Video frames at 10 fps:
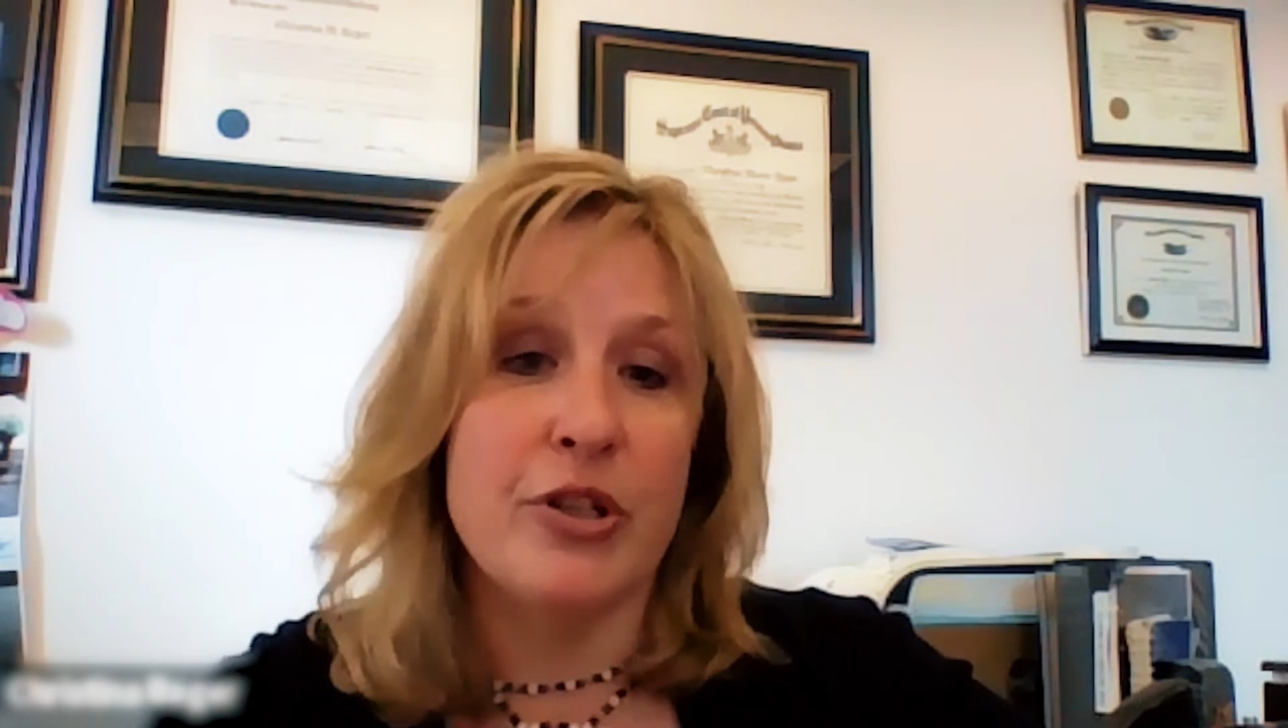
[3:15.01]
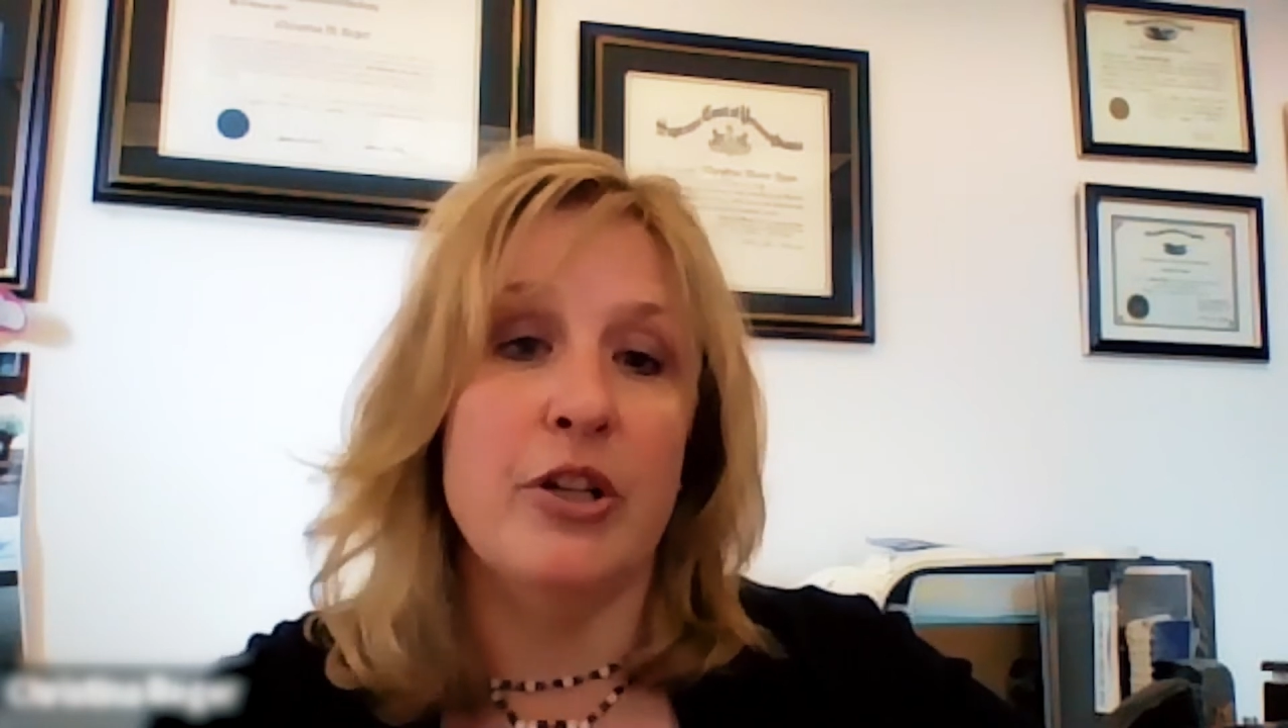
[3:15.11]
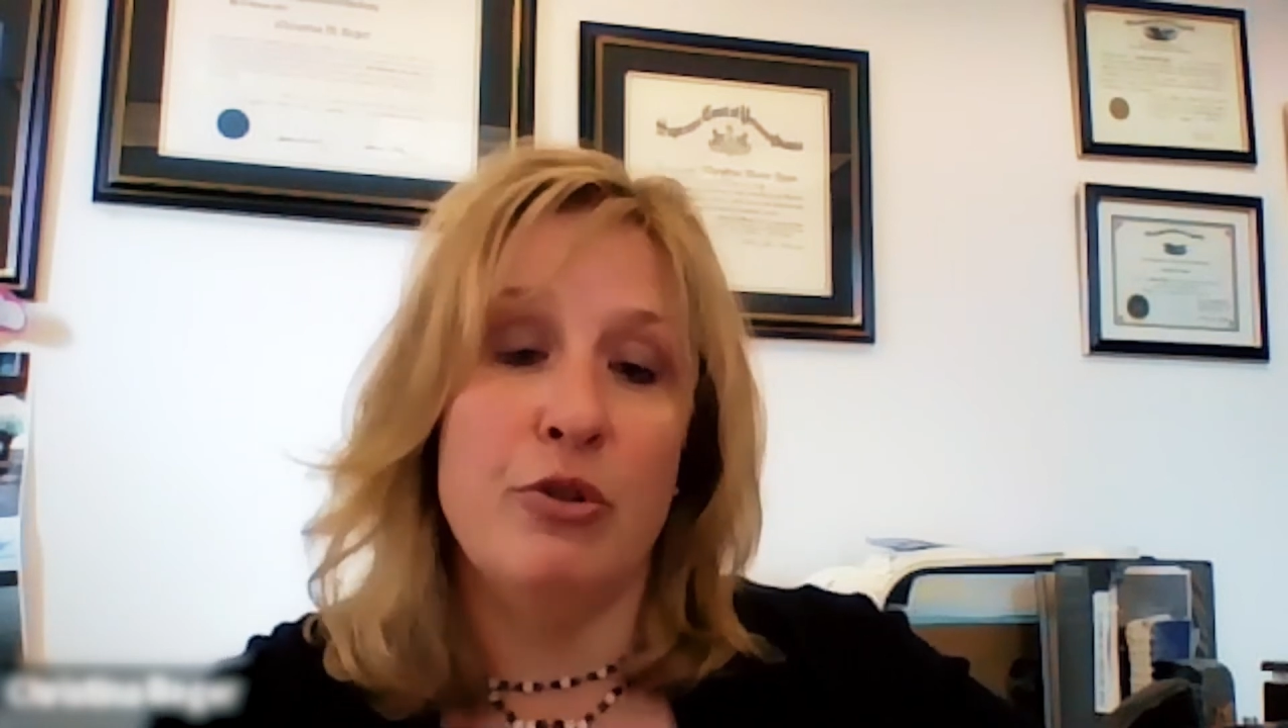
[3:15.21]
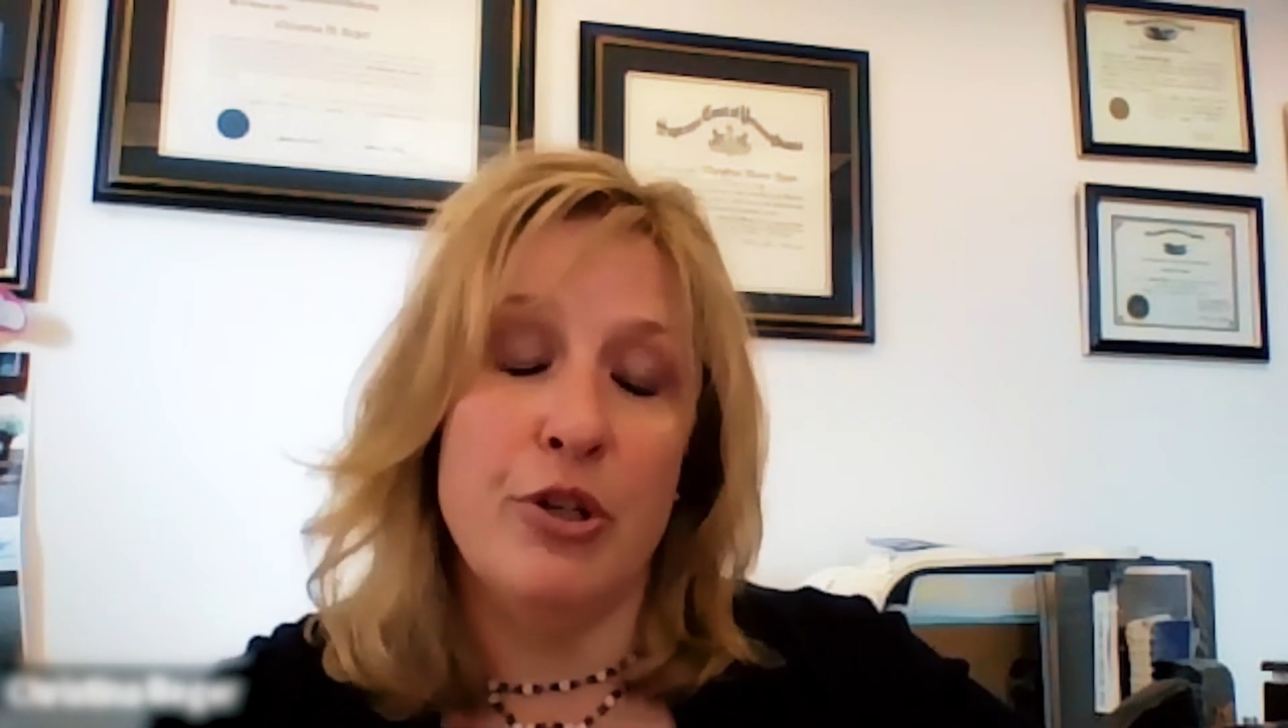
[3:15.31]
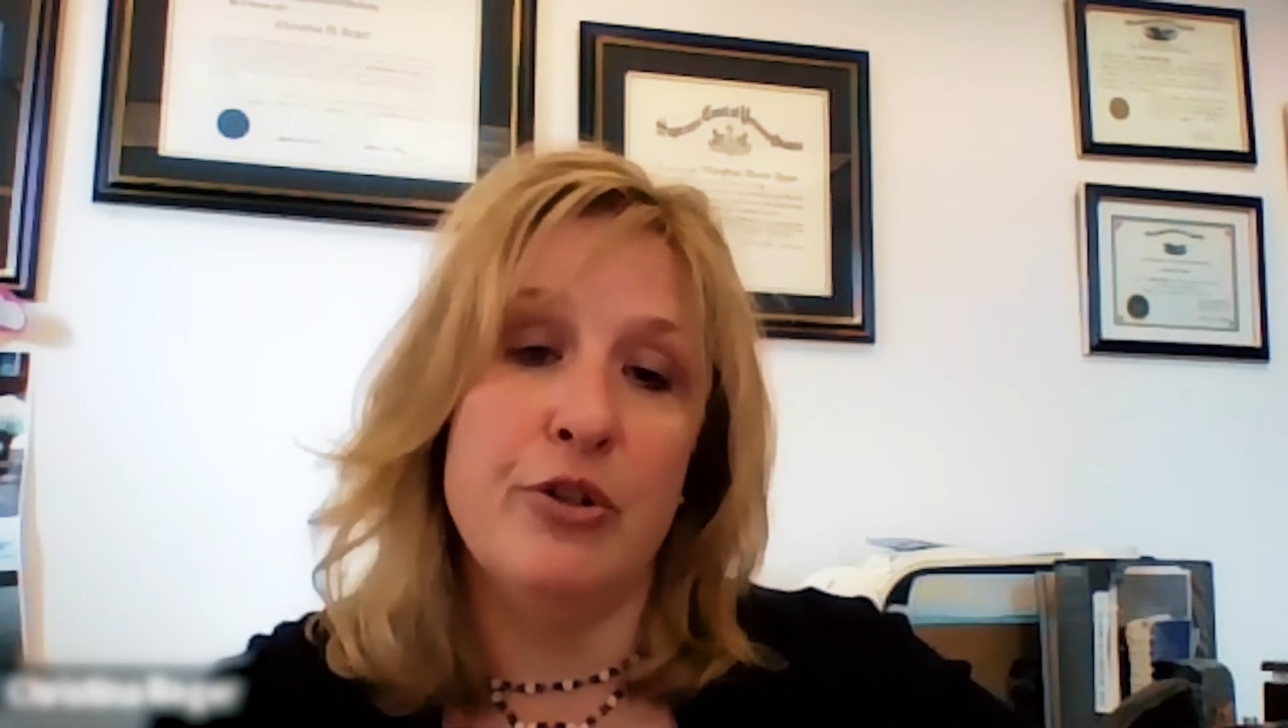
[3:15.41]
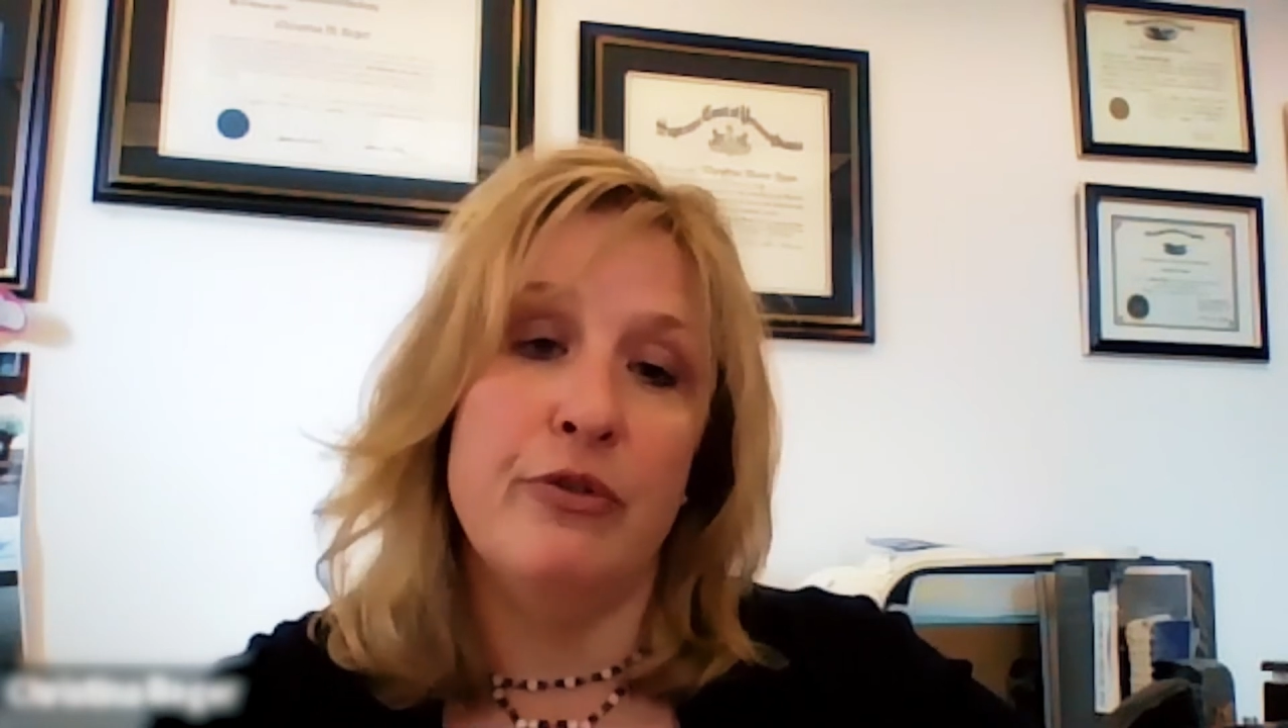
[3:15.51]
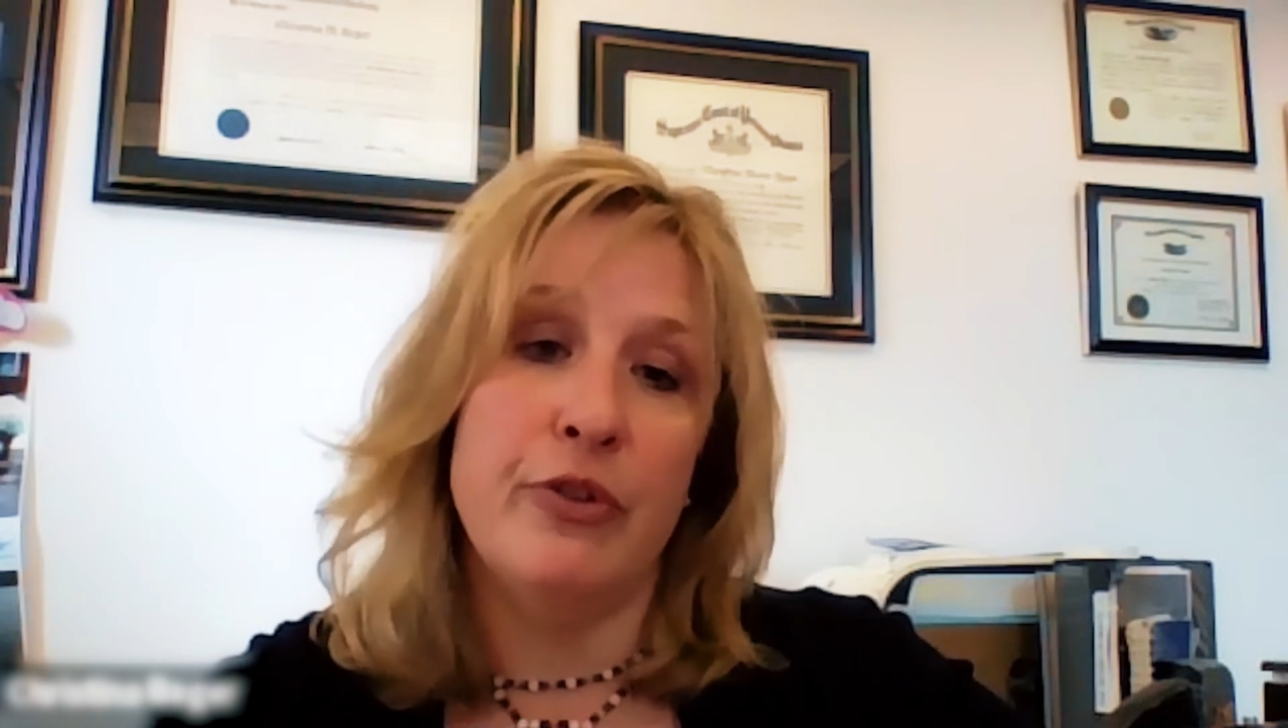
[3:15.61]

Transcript: thing you can do